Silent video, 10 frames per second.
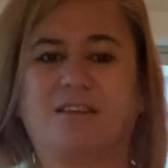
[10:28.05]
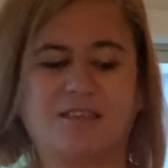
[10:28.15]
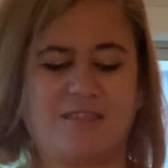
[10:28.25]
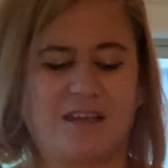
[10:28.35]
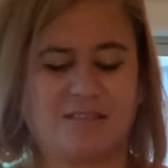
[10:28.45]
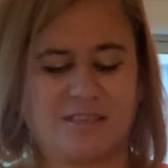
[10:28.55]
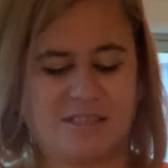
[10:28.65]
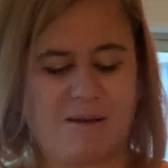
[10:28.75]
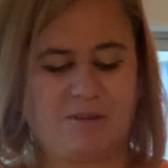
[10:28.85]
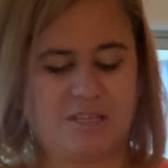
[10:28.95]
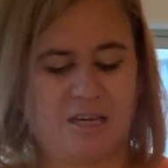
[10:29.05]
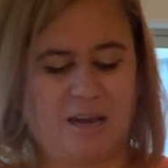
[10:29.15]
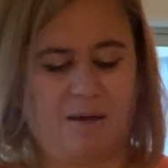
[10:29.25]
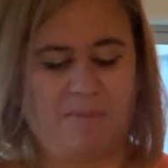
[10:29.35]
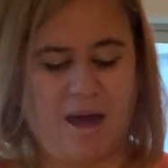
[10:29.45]
So that's establishing
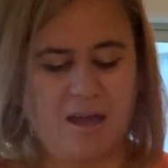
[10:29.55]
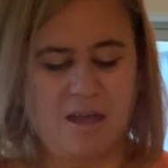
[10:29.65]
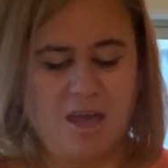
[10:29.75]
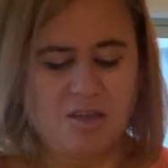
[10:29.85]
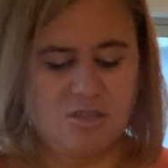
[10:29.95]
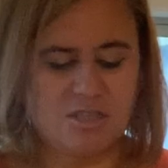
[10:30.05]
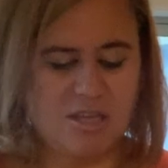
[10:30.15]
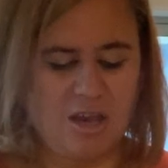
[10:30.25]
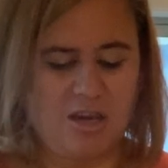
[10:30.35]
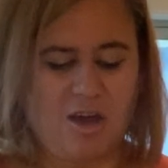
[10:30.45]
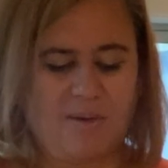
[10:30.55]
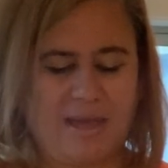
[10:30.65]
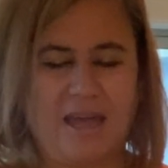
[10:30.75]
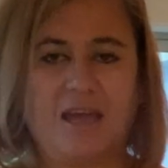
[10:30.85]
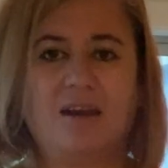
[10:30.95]
our bug. Just so you know
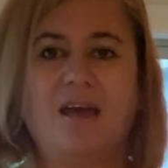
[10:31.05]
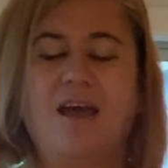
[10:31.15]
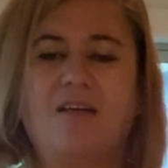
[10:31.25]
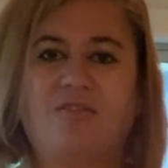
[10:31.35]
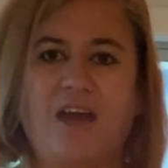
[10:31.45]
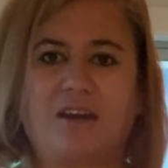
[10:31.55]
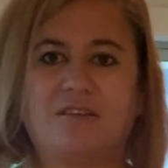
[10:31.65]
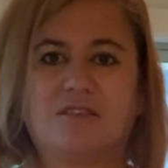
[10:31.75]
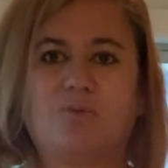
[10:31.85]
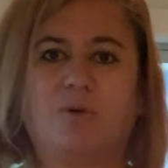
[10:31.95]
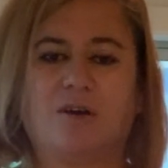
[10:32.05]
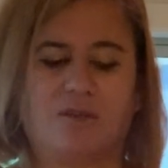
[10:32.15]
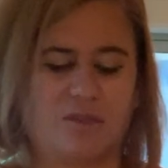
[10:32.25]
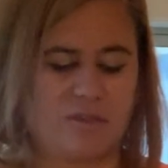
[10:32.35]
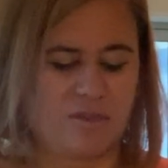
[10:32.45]
again, that is
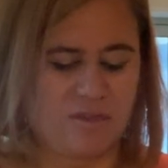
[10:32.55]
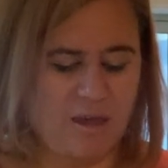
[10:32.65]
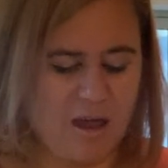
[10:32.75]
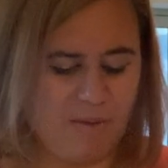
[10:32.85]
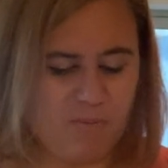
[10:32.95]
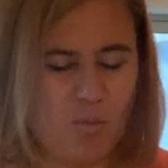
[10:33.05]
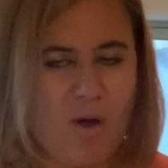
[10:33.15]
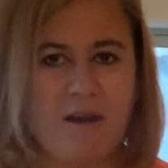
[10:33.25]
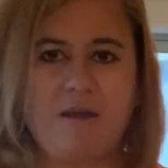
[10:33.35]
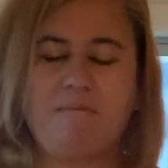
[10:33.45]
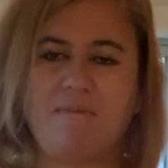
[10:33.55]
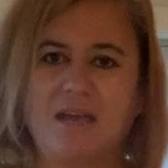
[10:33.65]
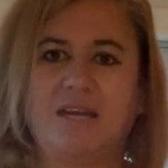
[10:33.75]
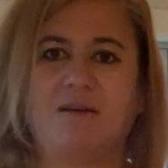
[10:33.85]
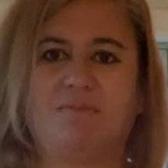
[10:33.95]
with 1
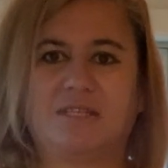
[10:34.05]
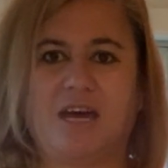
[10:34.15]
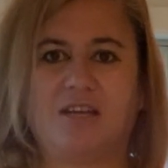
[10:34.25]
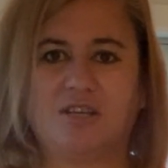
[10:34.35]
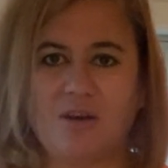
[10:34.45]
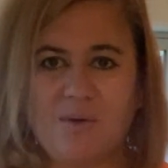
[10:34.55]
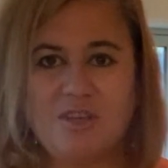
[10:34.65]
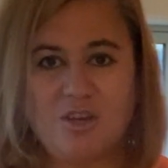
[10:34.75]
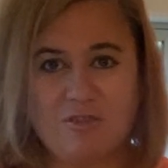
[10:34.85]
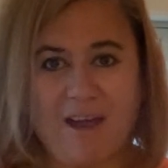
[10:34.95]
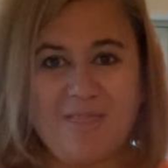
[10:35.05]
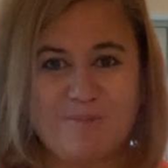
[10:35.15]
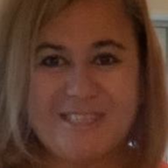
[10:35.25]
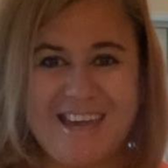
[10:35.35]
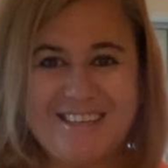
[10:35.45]
medium potato, and you grate the
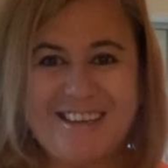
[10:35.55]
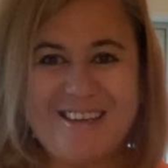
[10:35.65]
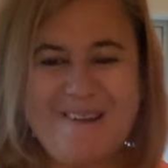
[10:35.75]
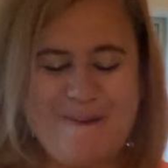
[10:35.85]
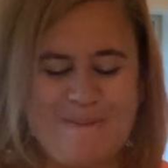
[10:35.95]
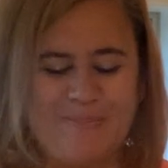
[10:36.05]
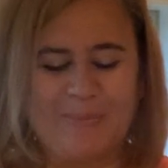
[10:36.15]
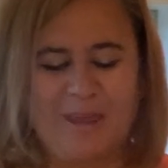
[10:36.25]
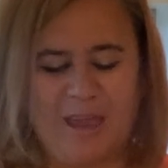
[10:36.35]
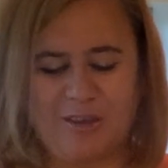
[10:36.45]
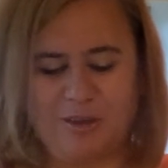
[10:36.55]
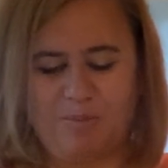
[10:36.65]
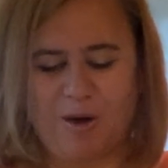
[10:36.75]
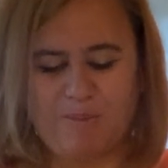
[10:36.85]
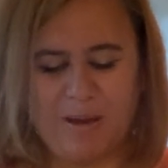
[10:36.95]
potato and you
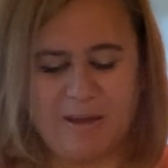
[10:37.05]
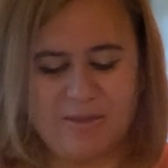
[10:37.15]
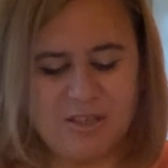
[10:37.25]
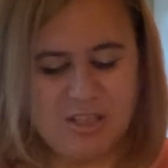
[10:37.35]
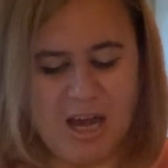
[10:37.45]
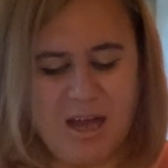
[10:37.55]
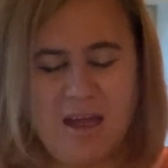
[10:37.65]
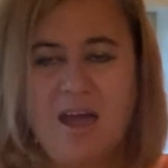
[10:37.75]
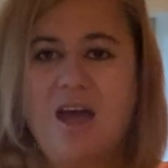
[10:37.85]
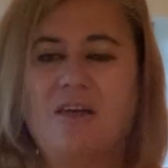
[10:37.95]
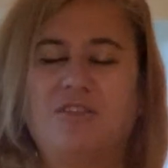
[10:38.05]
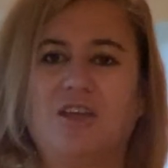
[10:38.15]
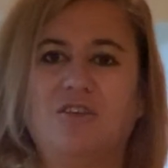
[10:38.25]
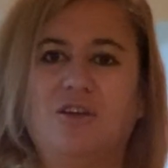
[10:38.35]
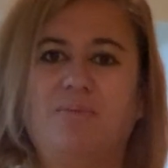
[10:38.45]
pop it in the jar.
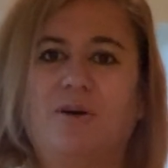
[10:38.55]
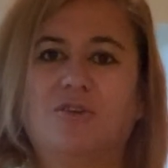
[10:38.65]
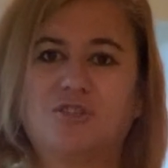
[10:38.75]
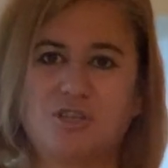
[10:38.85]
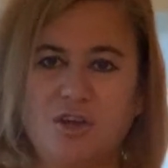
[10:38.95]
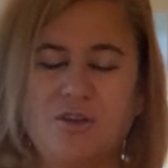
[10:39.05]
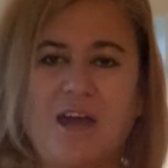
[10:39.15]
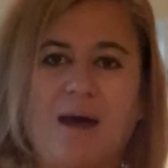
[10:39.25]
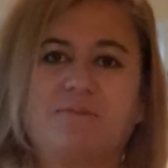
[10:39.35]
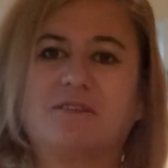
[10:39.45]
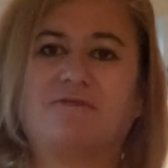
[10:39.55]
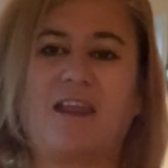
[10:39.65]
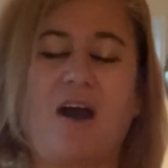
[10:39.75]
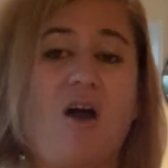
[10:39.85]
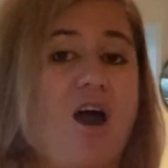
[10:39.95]
Then you put 2 cups of
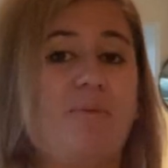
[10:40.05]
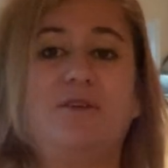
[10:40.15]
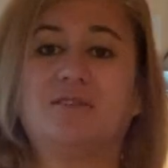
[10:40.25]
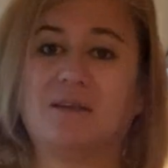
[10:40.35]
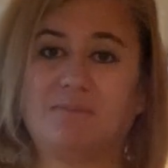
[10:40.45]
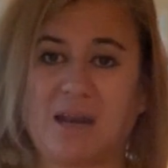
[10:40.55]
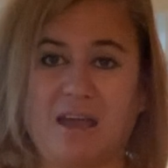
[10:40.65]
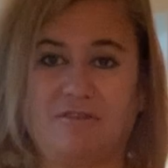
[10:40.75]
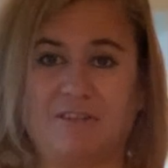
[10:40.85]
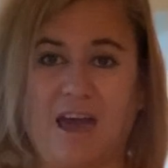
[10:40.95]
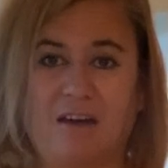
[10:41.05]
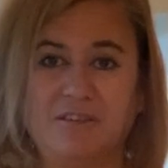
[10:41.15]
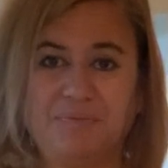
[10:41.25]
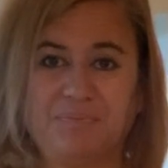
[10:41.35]
flour. I'm using plain flour.